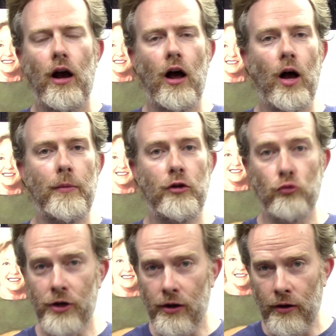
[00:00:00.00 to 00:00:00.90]
um,
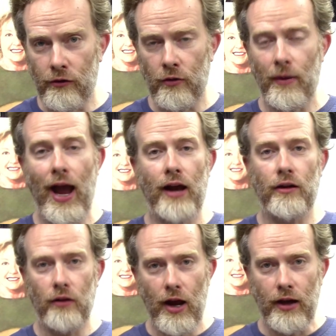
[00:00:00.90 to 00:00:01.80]
in realism and
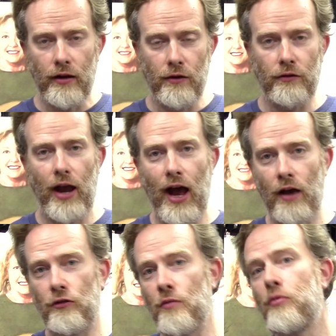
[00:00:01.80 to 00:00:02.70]
in likeness
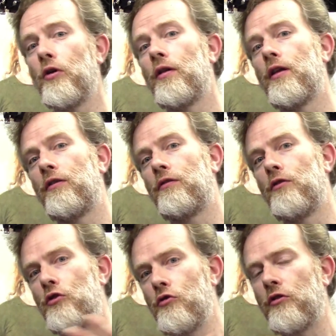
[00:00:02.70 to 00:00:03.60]
as you put
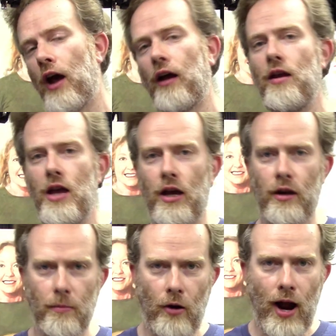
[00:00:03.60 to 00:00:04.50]
this new technique
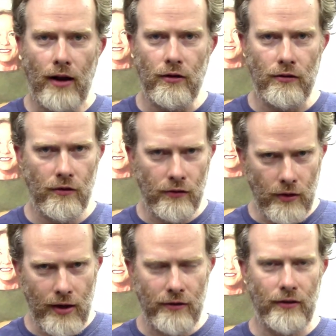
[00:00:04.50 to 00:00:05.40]
into practice, this
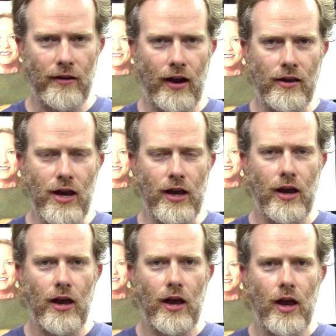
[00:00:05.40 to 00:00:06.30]
glazing technique.
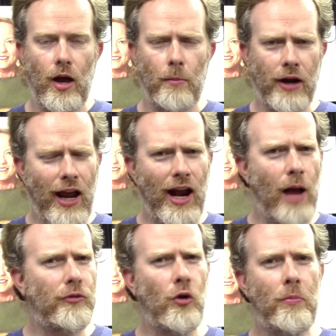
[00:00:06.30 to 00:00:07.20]
But again,
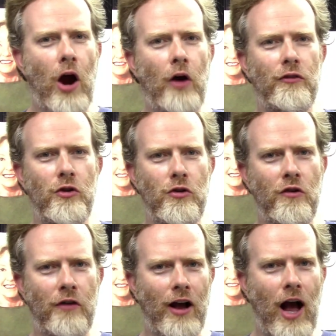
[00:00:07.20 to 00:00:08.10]
I'm so proud of you.
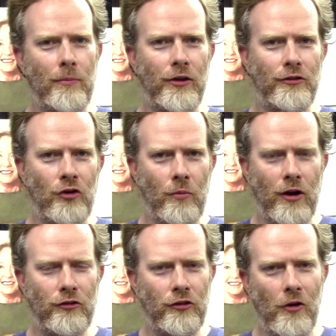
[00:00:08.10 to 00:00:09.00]
You've accomplished so
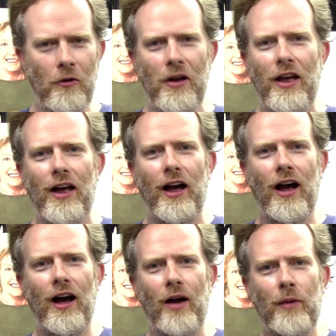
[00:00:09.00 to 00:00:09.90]
much. So.
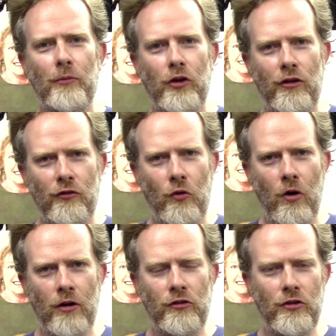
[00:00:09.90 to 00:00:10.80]
Um, I'm looking
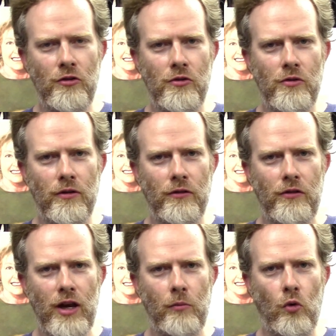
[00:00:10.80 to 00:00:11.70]
forward to
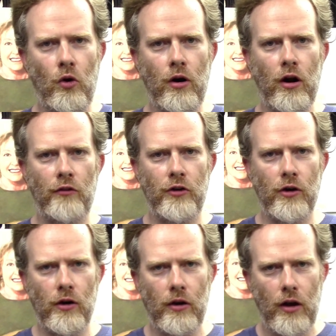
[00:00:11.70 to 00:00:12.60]
seeing more of
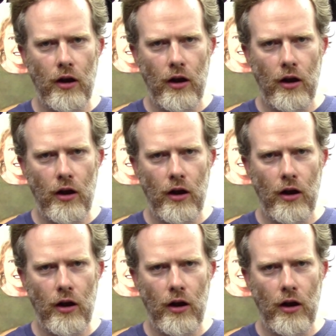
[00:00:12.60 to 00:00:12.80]
your